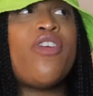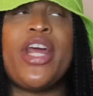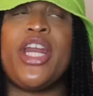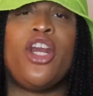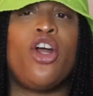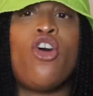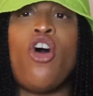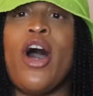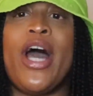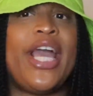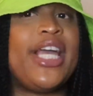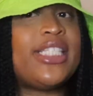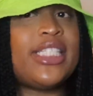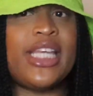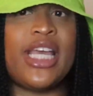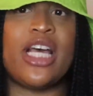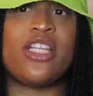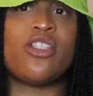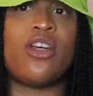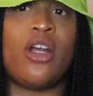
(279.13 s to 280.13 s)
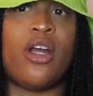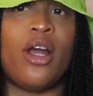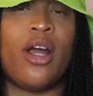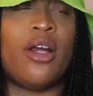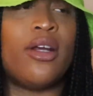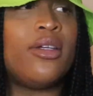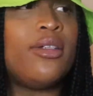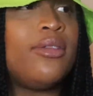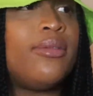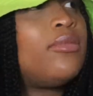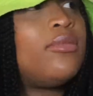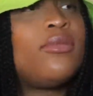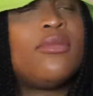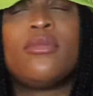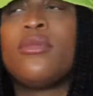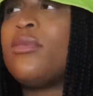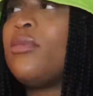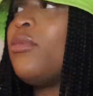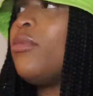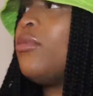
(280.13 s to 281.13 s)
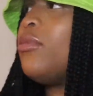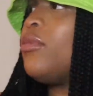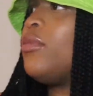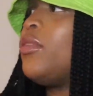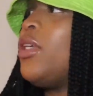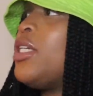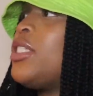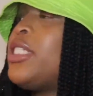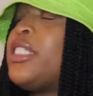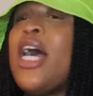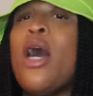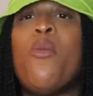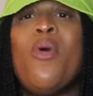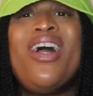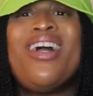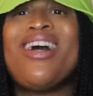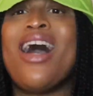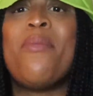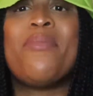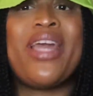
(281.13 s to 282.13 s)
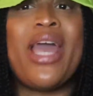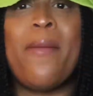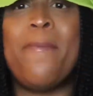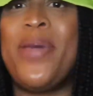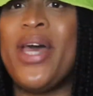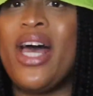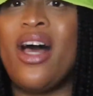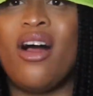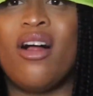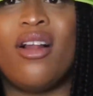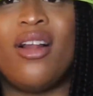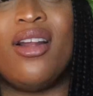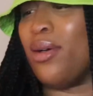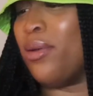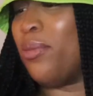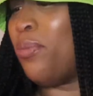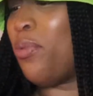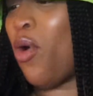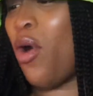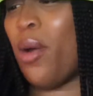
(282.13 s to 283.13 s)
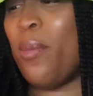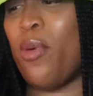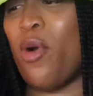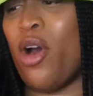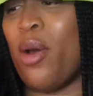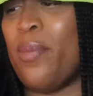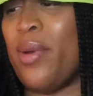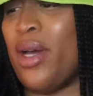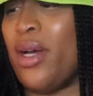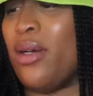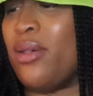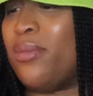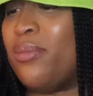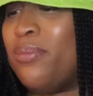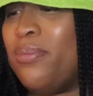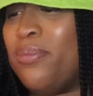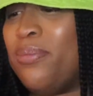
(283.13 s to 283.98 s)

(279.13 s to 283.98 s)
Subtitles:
ready to call ACS on her. Someone come get Bill. Poor Bill.